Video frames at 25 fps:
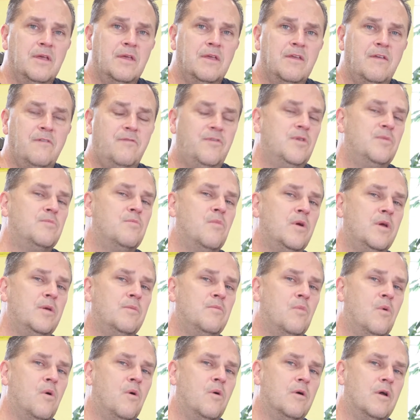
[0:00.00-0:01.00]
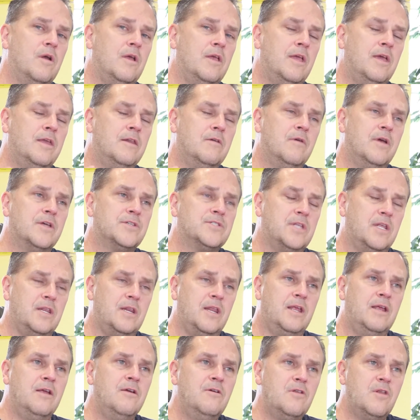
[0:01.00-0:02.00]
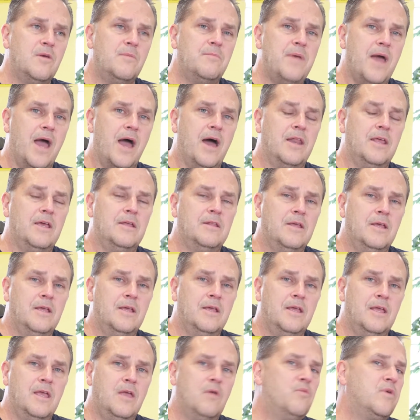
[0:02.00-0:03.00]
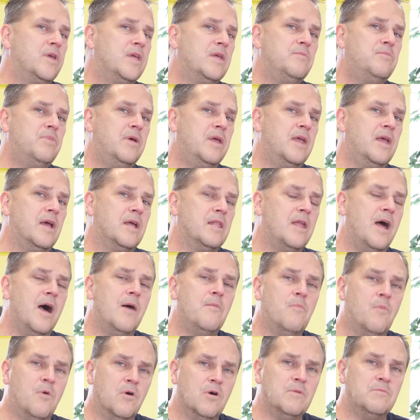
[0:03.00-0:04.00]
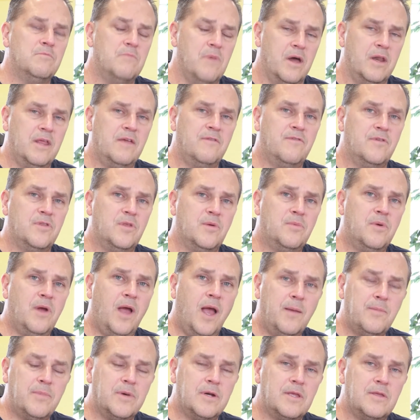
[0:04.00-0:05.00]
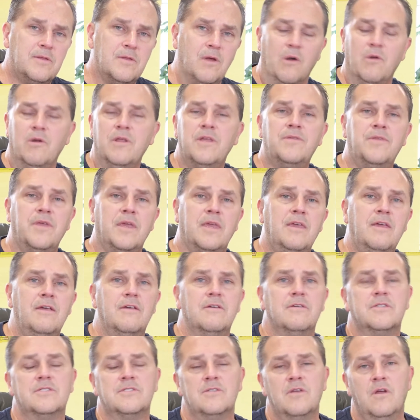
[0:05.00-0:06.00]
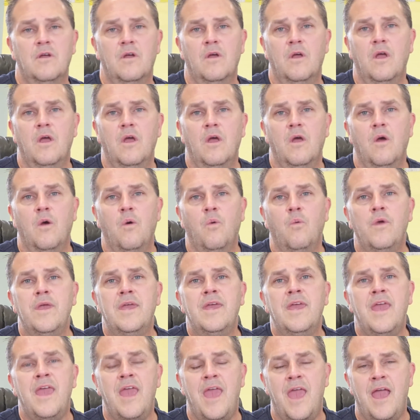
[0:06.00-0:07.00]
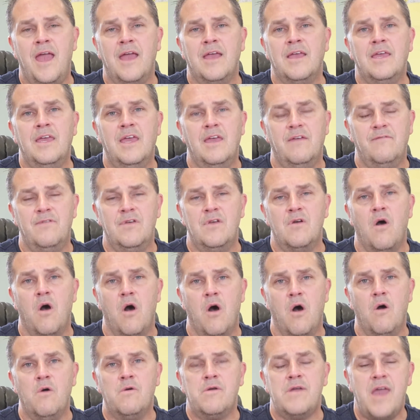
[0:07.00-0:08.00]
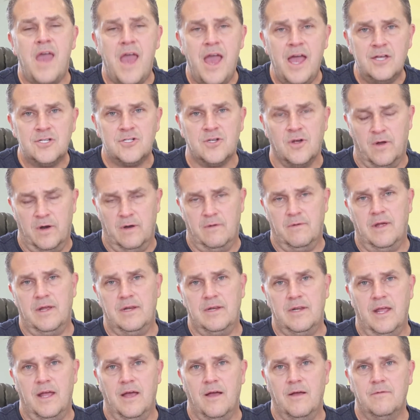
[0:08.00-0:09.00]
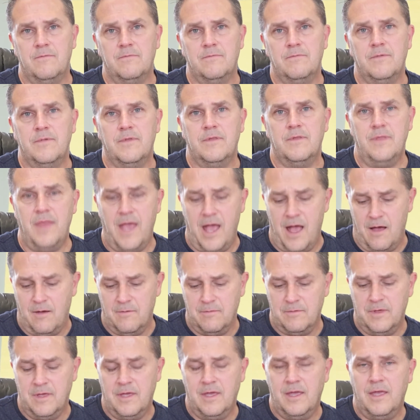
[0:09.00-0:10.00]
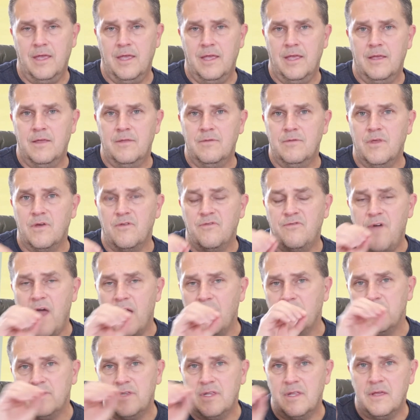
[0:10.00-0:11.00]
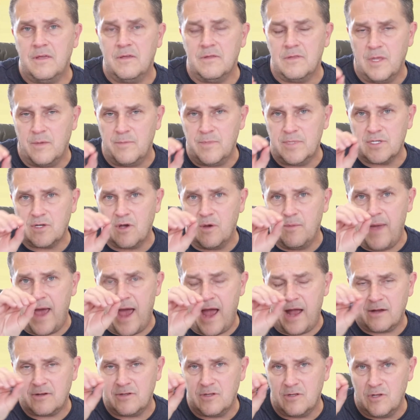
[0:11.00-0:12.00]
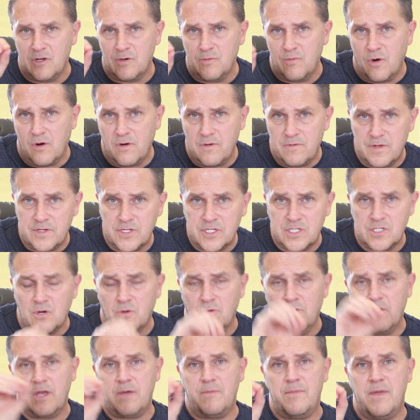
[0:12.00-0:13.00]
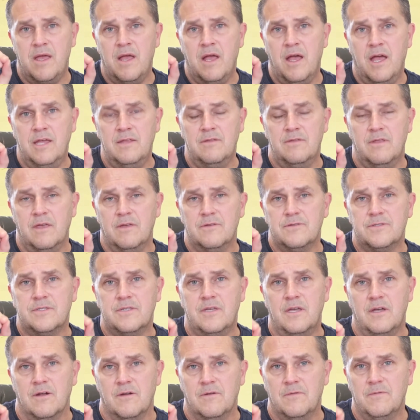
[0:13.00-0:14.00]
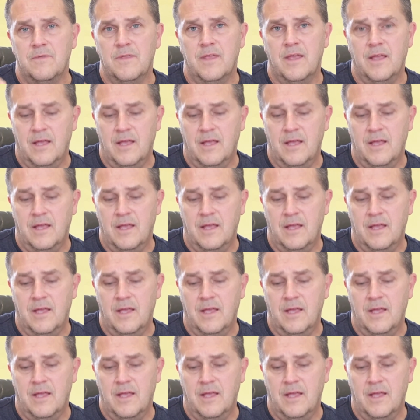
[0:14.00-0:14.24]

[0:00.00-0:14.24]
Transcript: if you'd be more interested in hearing about it, and we can pay you a lot more money for the property. The only thing is, we can't give you all cash on it right now. Now, let me just go back to a little more of the story behind this here.